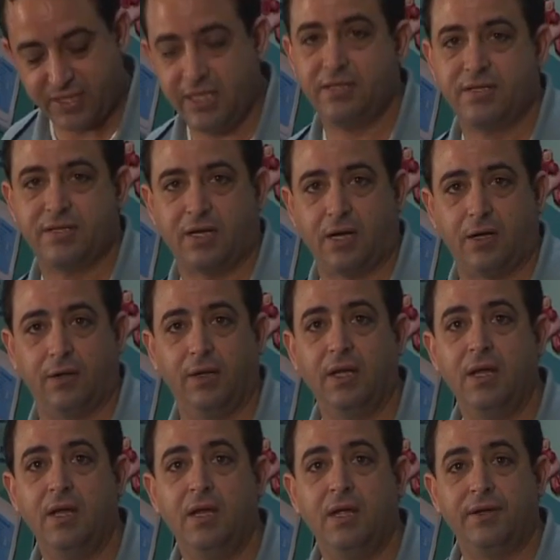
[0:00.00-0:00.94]
salt
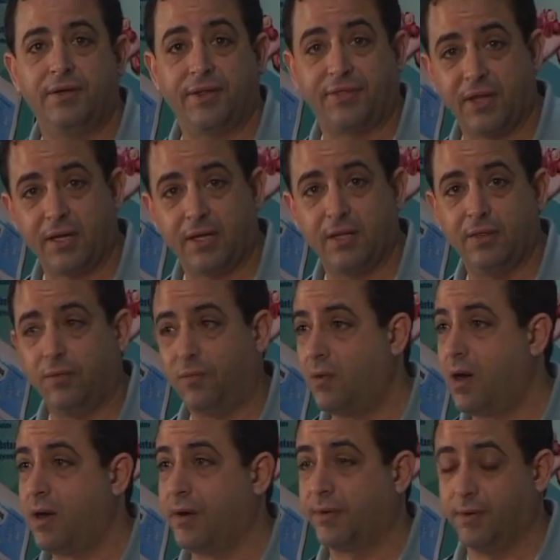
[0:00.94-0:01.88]
to thicken the
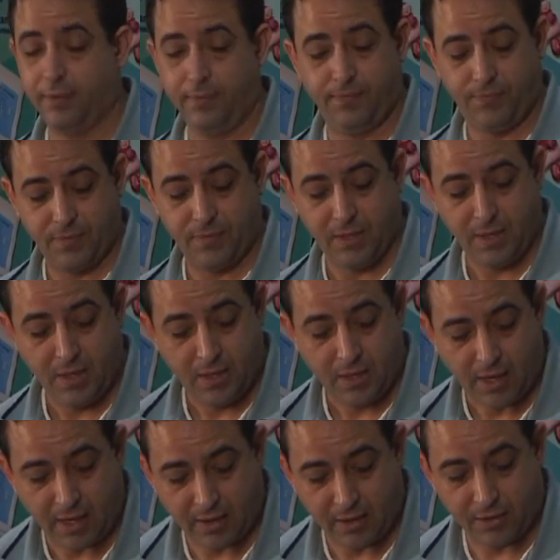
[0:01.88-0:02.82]
water
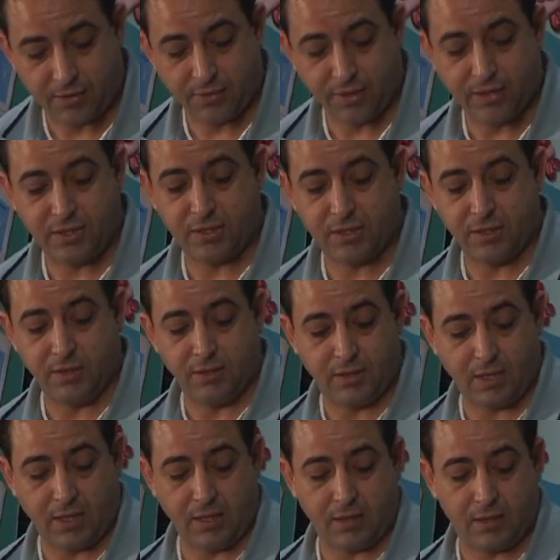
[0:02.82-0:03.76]
and increase
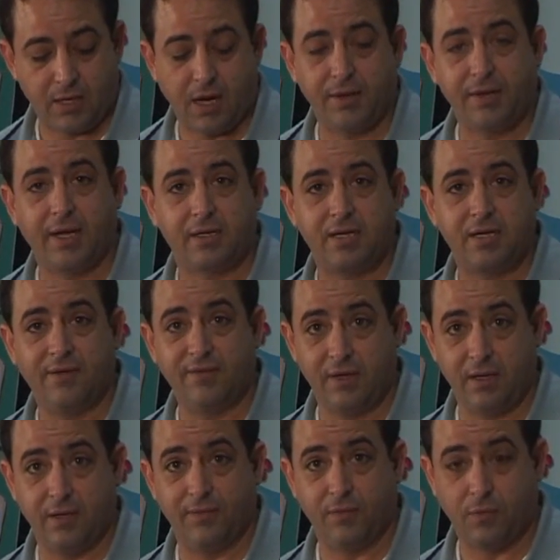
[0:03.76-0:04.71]
the
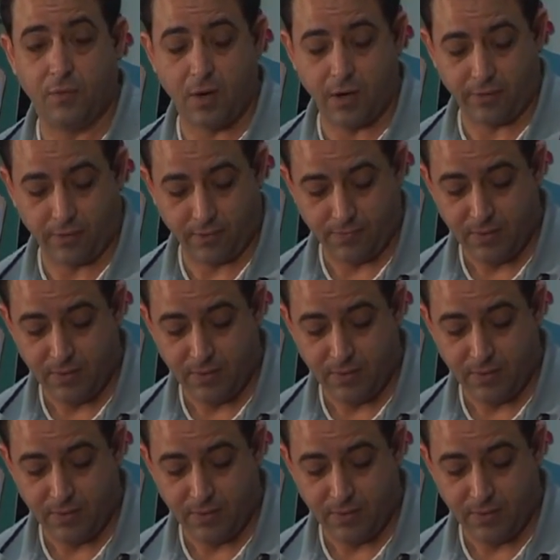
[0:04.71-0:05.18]
conductivity of the water.